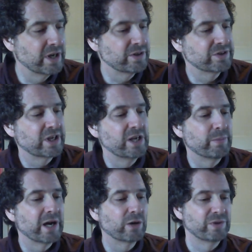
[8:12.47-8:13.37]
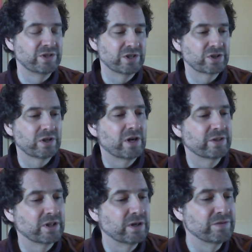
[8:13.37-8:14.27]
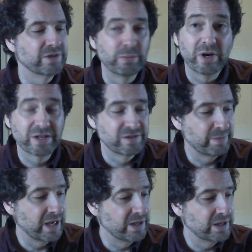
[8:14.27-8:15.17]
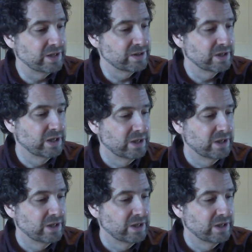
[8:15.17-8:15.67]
Antos came back with a dishcloth, gloves, and a box of Band-Aids.